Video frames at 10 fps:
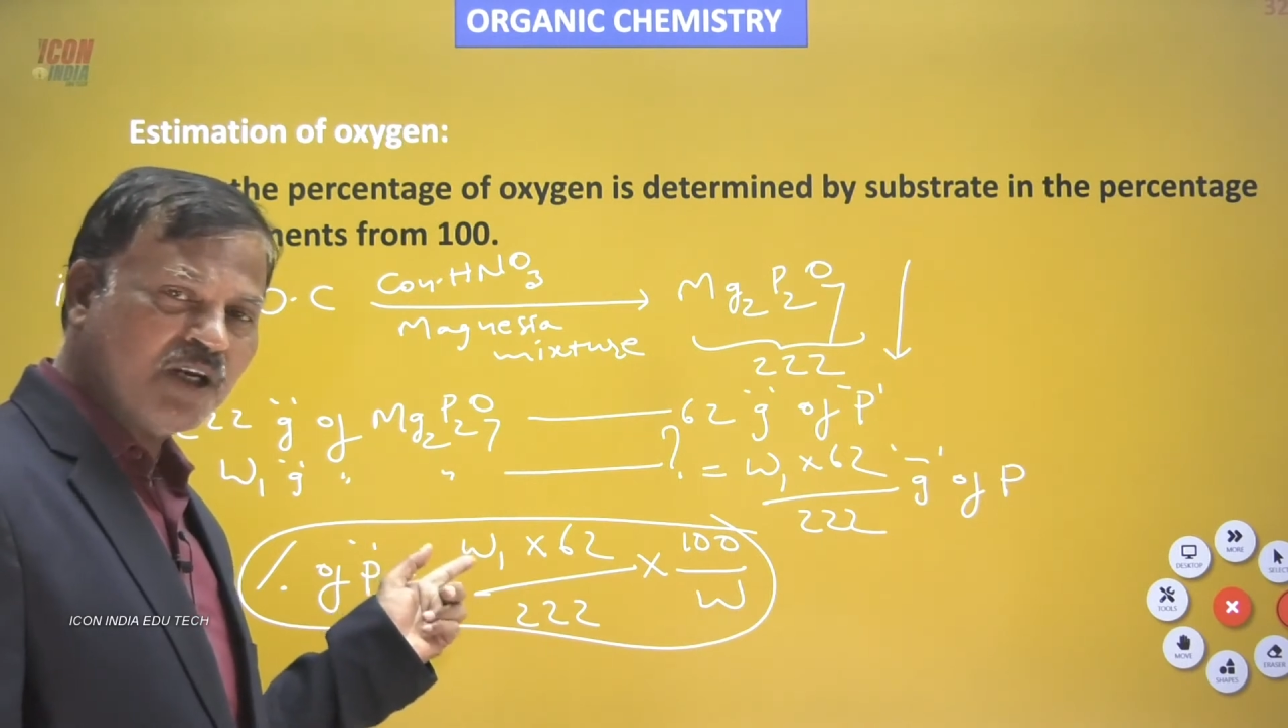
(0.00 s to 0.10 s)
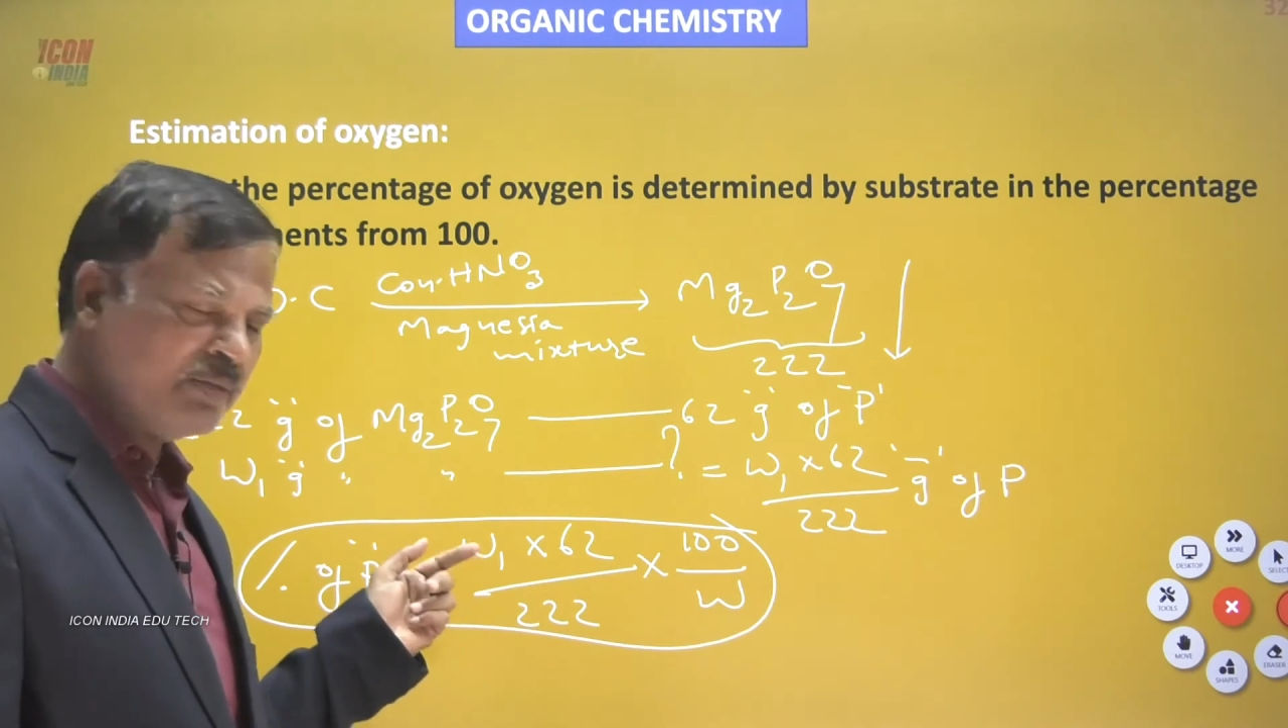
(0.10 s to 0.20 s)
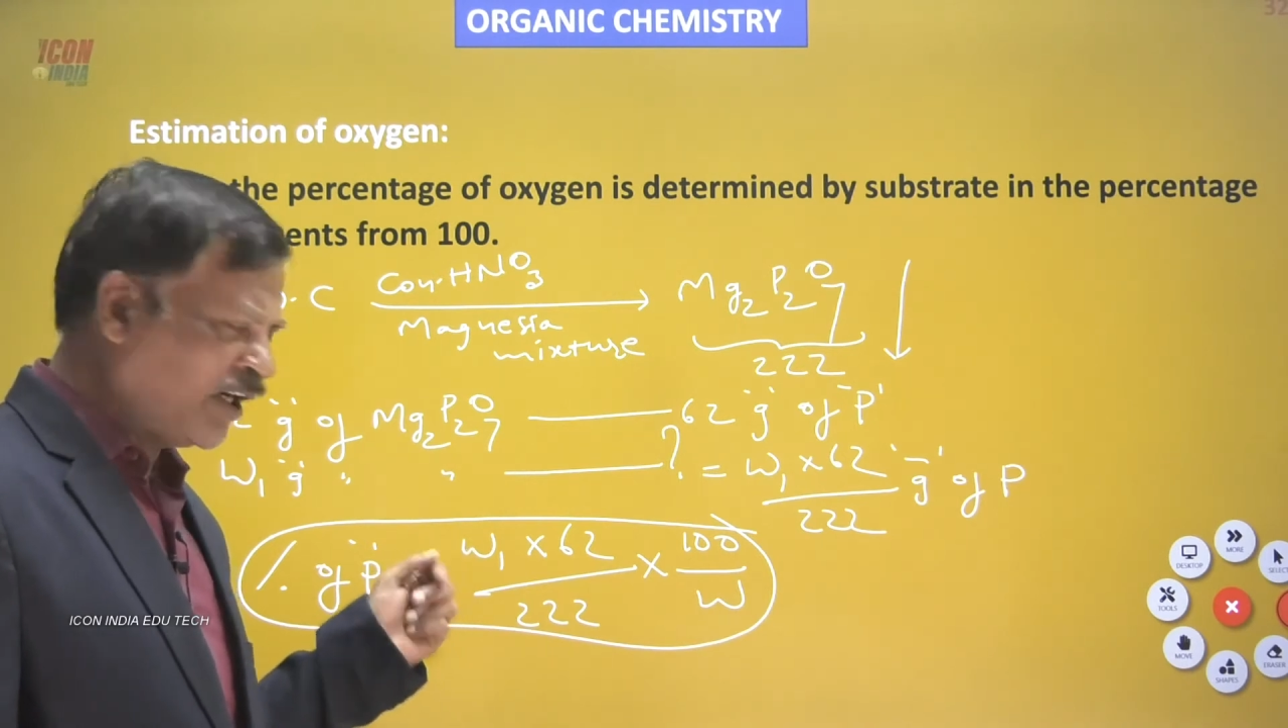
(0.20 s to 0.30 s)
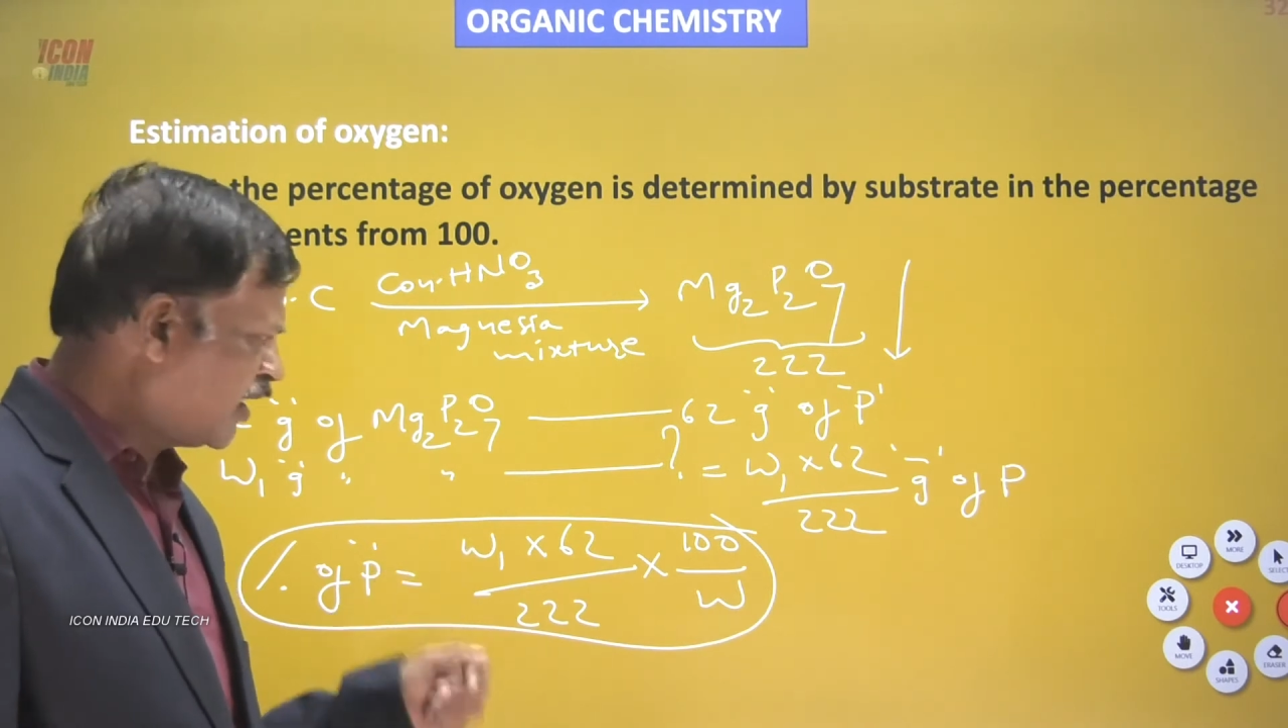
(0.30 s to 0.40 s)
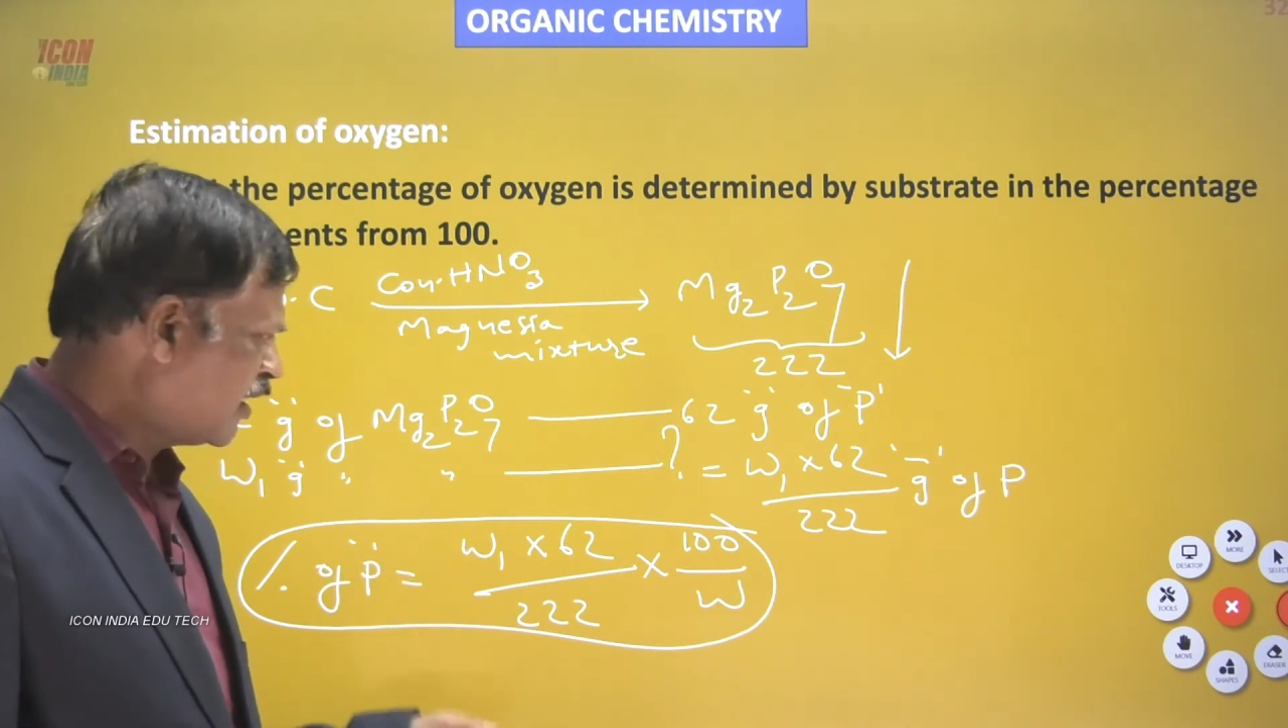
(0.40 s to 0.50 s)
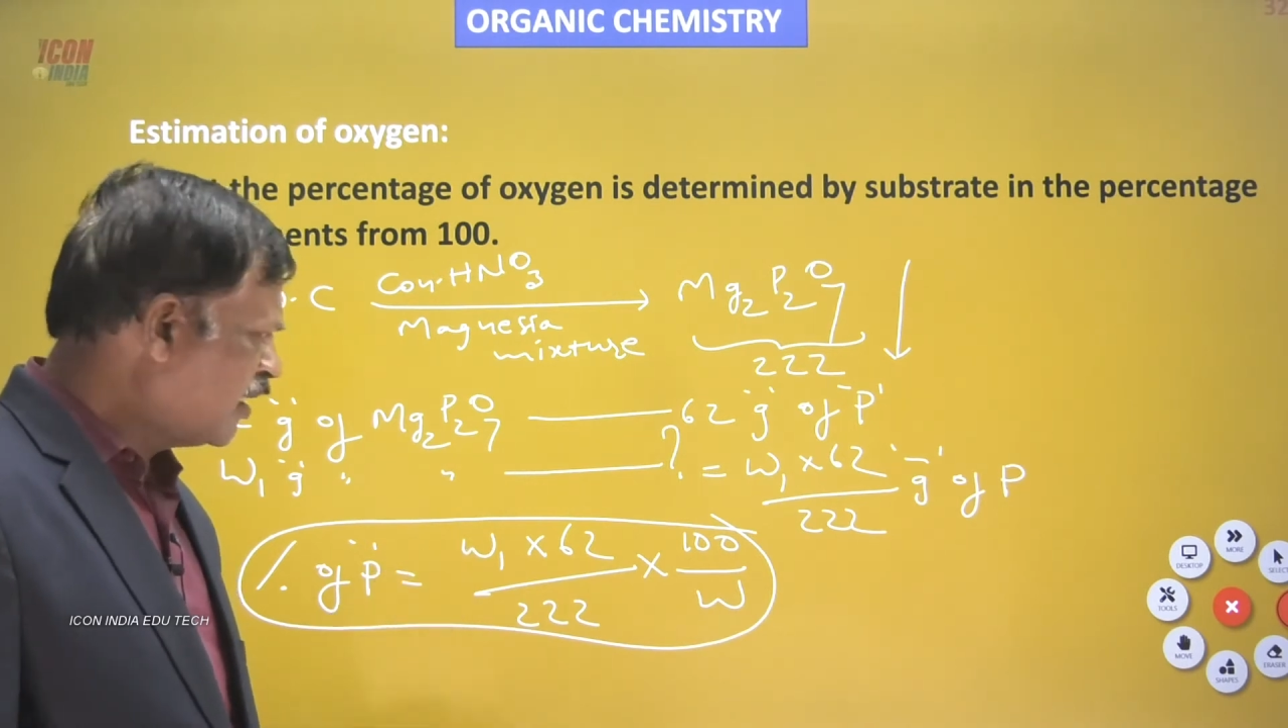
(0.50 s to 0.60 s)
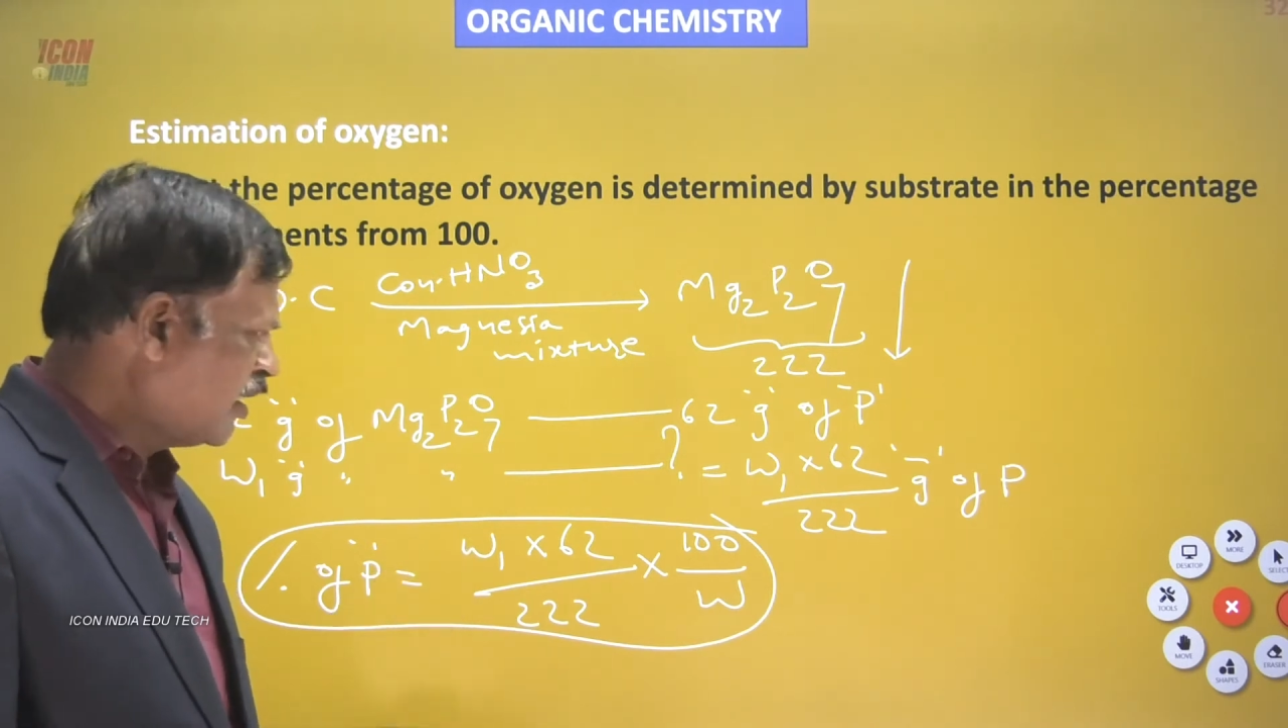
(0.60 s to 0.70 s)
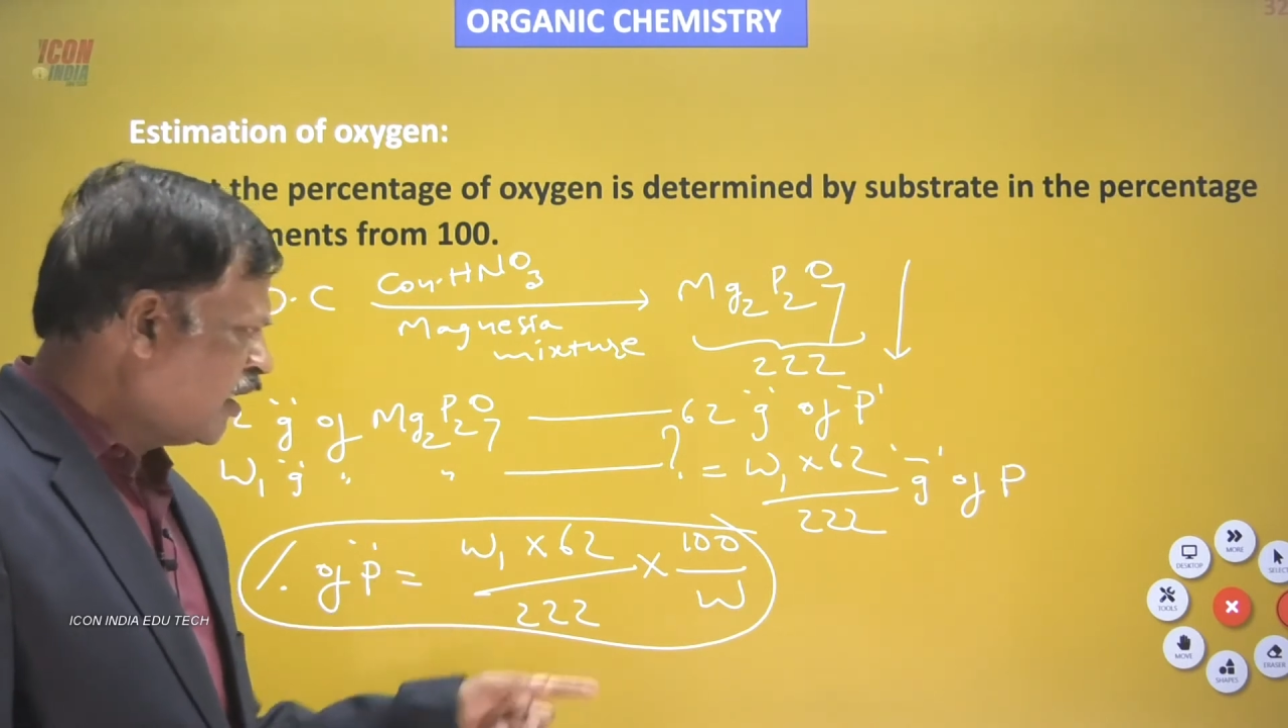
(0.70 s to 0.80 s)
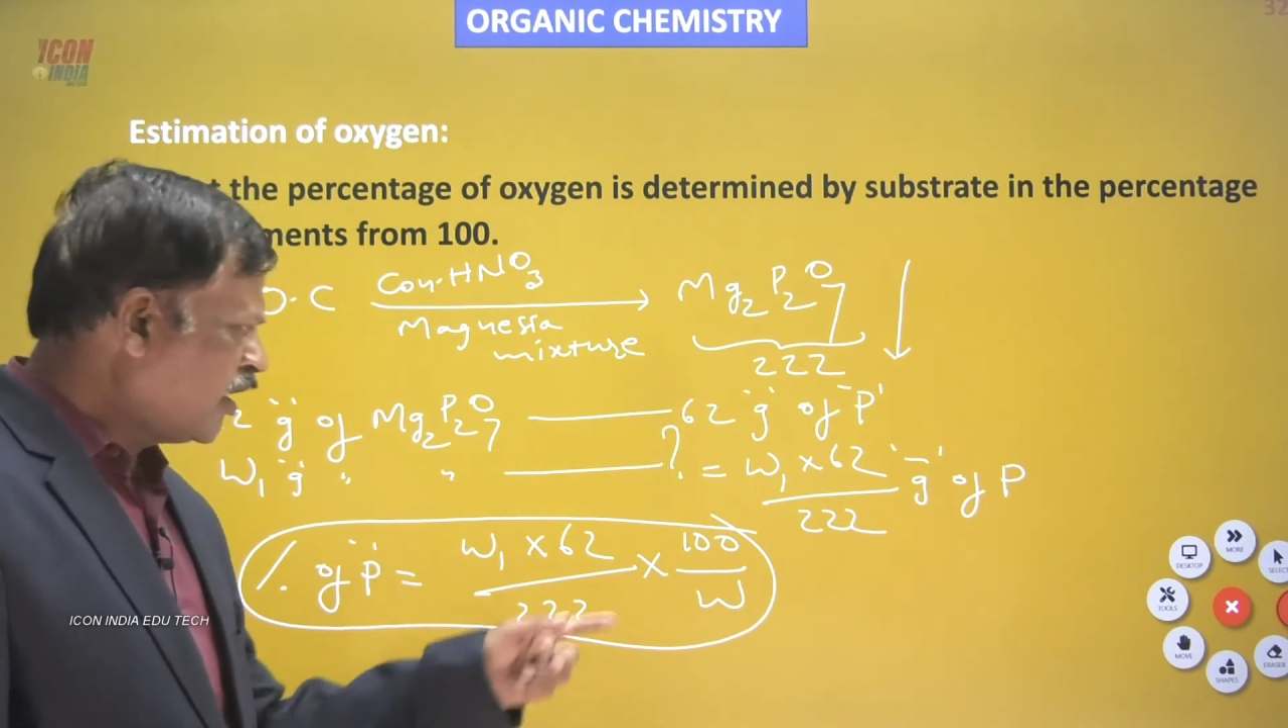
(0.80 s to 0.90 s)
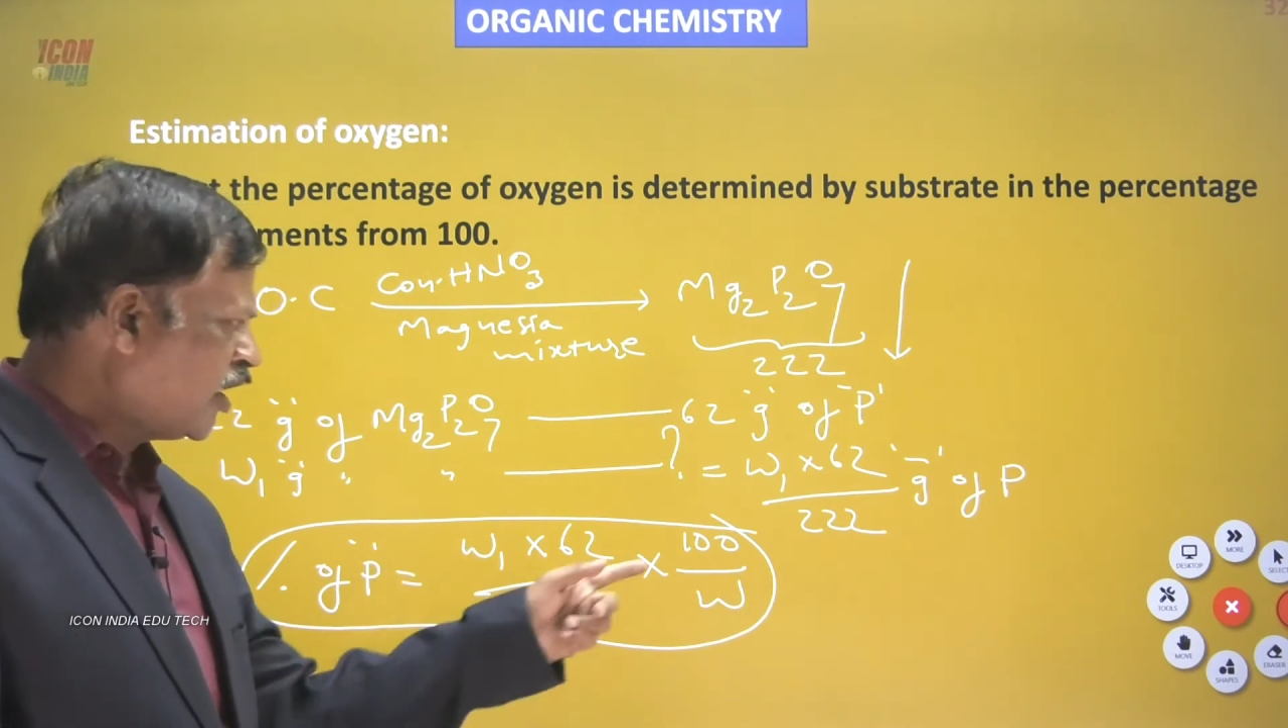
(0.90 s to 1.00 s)

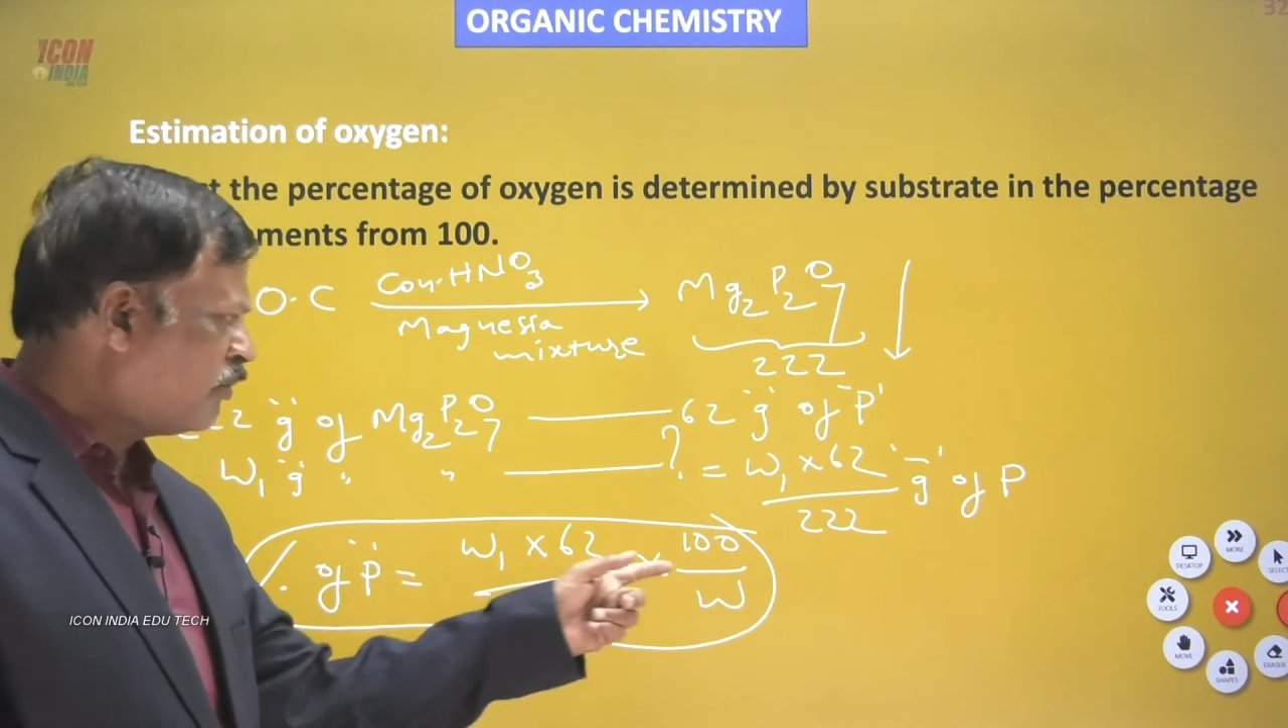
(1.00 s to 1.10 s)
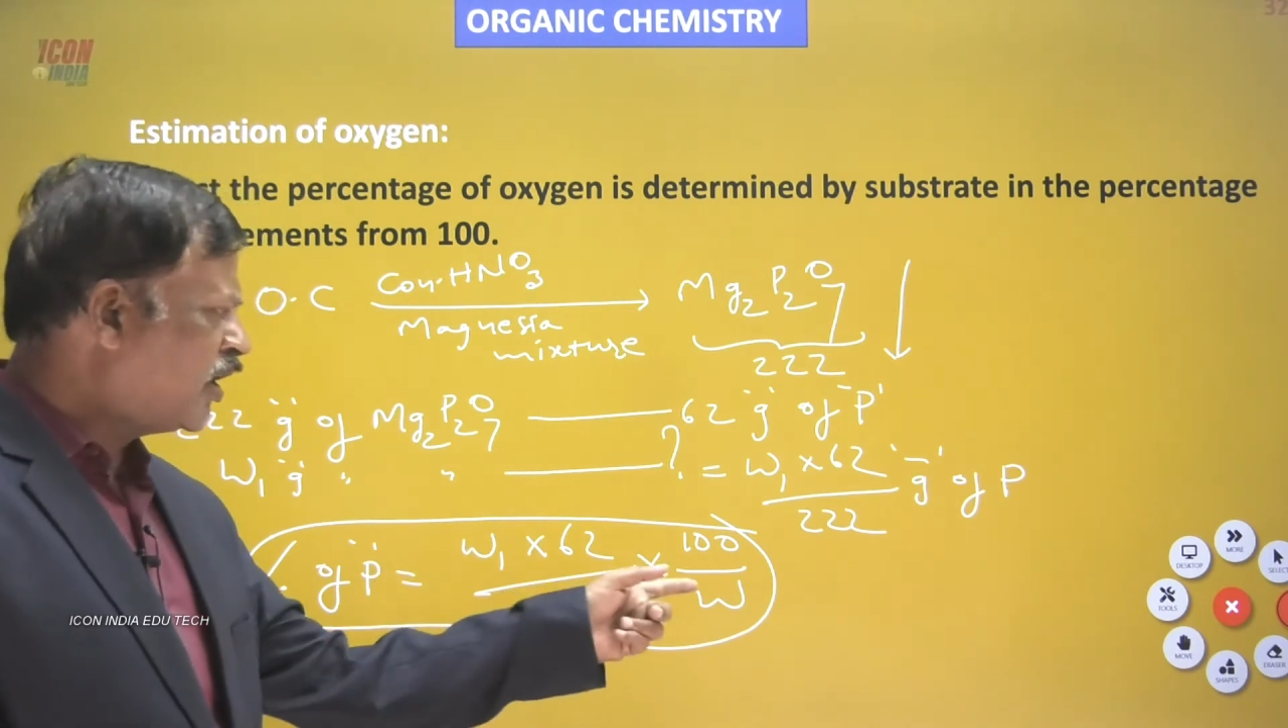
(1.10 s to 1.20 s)
experiment.